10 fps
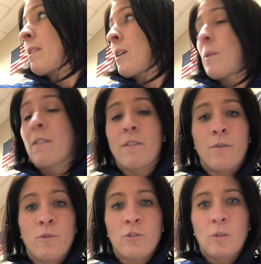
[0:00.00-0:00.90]
I think we have a
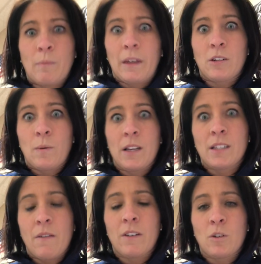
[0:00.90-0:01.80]
full group, like
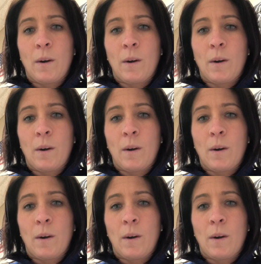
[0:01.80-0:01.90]
27,